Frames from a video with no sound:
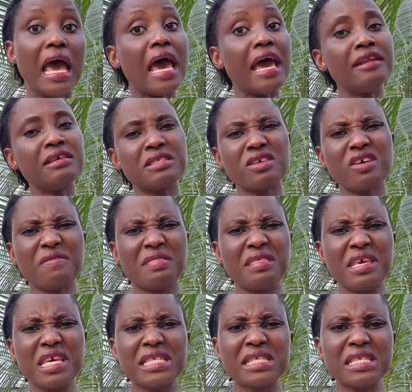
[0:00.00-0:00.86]
And instead
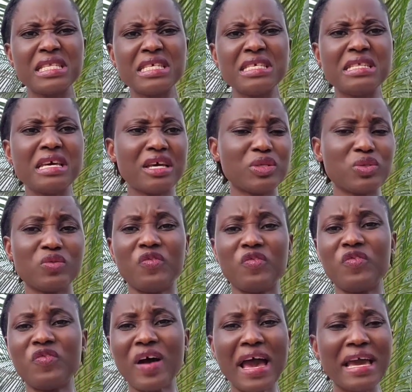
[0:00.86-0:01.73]
of these leaders to
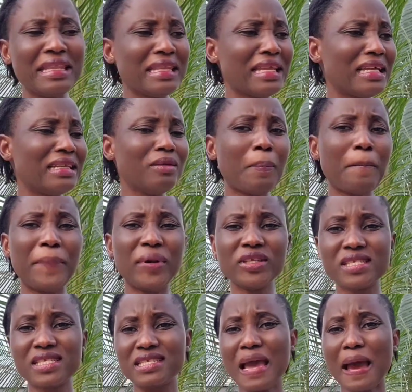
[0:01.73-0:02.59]
finally
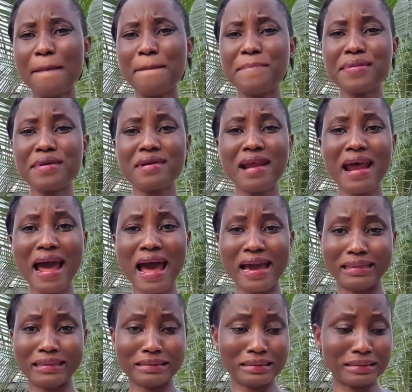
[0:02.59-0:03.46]
put their
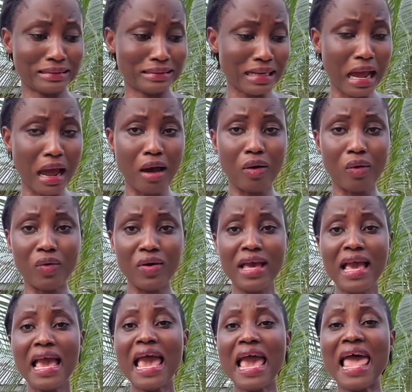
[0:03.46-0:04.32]
pride down
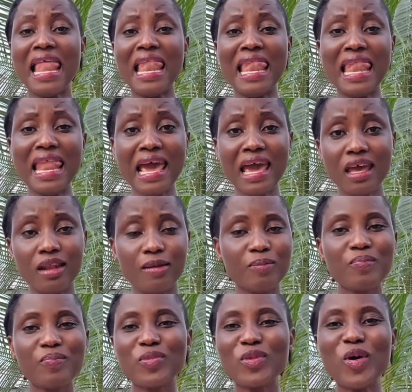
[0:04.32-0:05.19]
and learn,